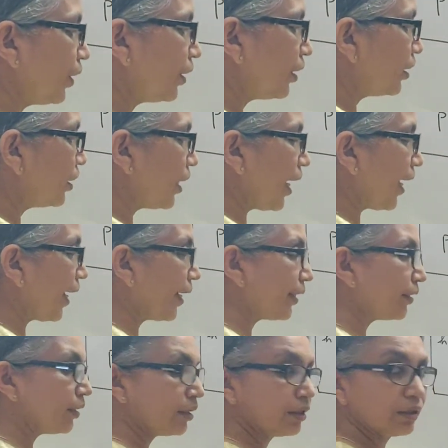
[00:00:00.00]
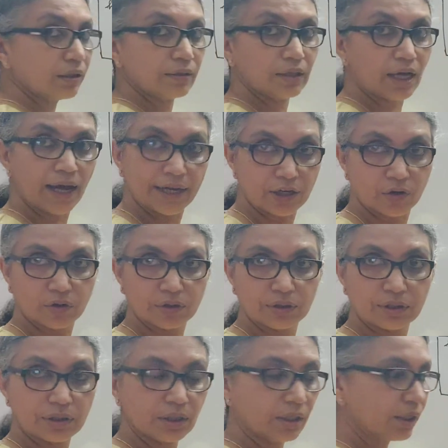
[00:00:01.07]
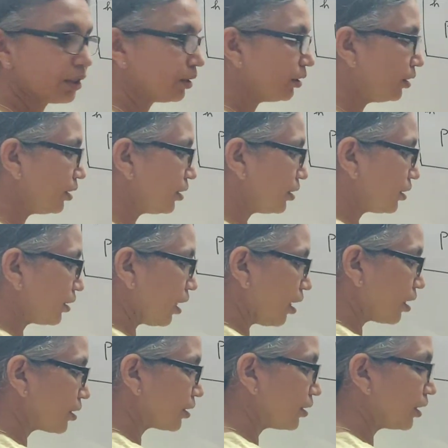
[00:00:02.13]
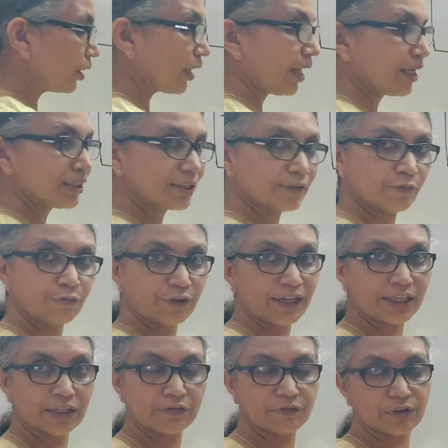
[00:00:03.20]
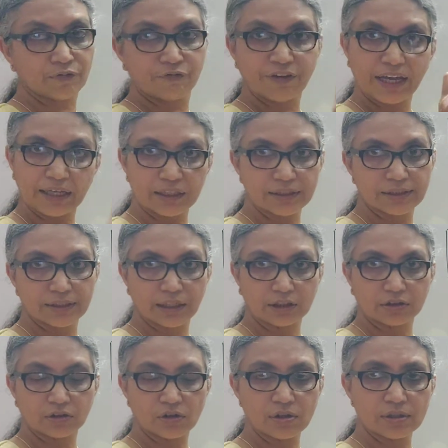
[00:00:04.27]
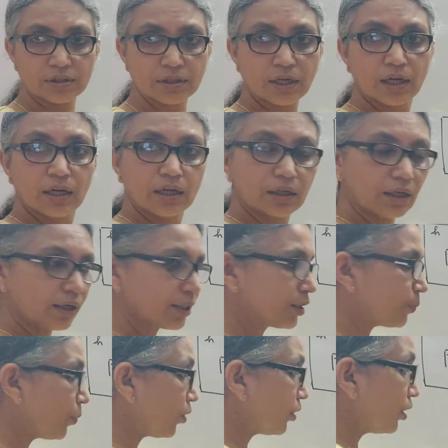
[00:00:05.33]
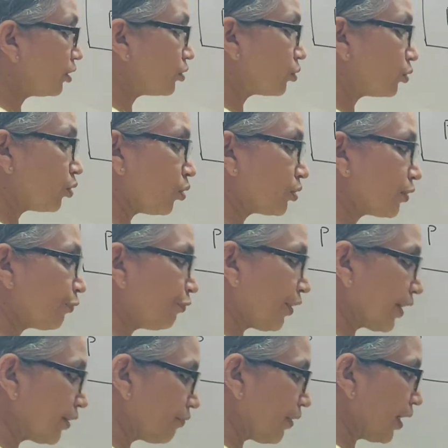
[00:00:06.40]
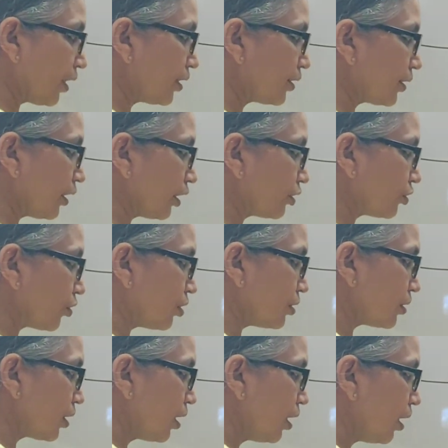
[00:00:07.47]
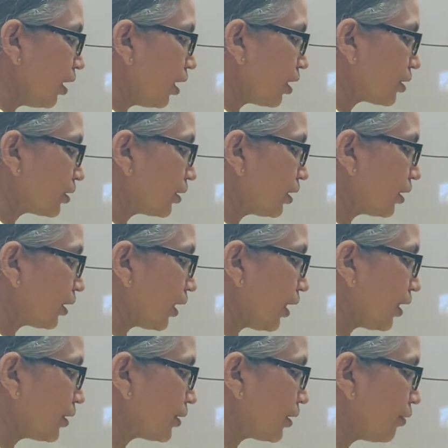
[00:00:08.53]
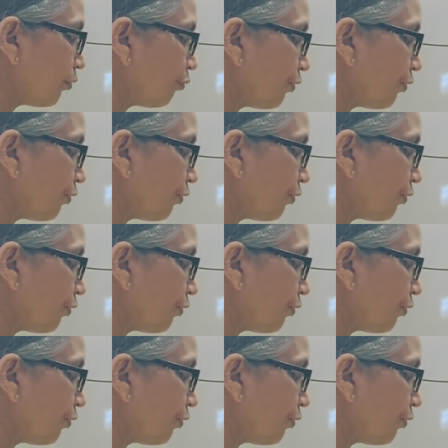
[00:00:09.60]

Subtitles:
we didn't add an ion. This arsenic has 5 valence electrons. Corresponding to those 5 valence electrons, arsenic has